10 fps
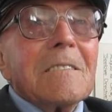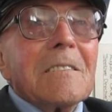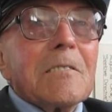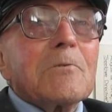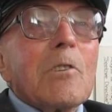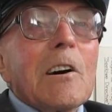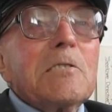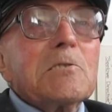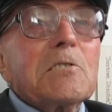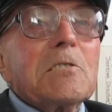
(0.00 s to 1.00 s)
In
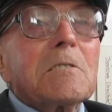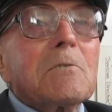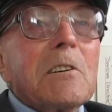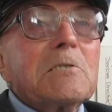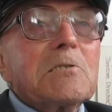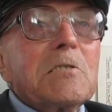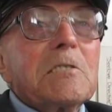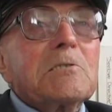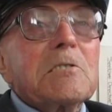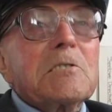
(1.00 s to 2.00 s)
Grays in
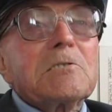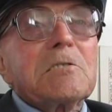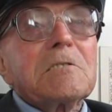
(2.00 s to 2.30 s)
Essex.